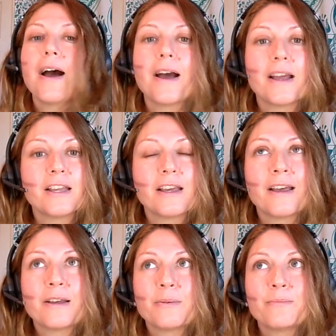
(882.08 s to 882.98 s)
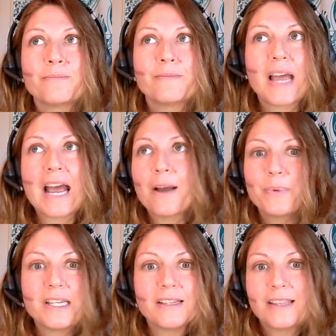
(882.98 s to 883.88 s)
I am
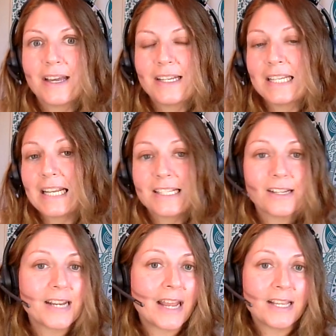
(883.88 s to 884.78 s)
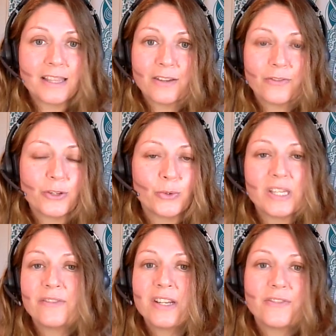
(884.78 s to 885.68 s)
happy that it has done anything for you,
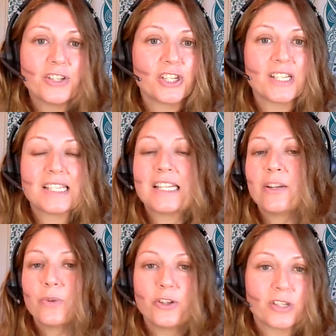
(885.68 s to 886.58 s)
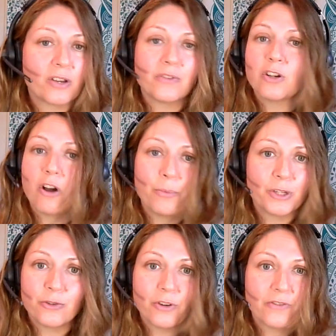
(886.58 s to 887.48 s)
even if it's just sitting with yourself and
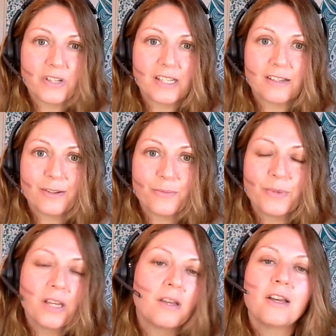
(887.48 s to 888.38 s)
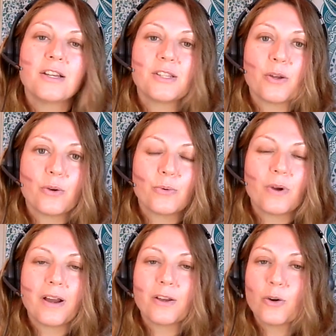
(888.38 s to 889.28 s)
calming your nervous system. So
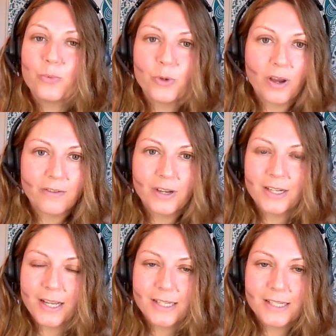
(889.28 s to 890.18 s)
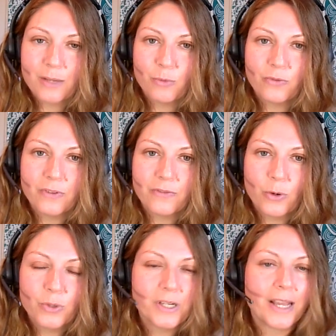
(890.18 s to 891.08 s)
I hope you have a nice day moving
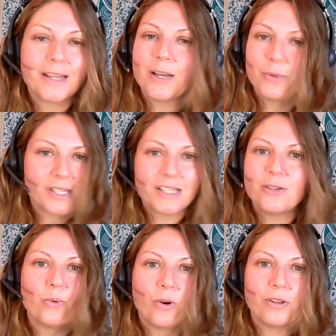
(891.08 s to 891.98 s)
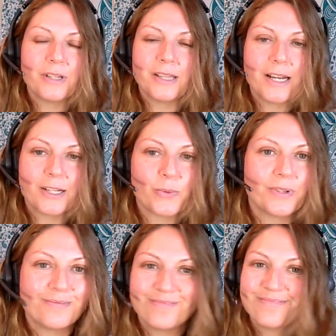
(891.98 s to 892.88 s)
forward, and I will see you all in the next
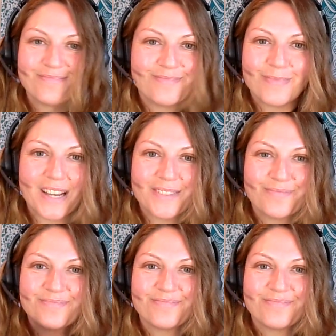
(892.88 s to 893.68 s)
one. Bye.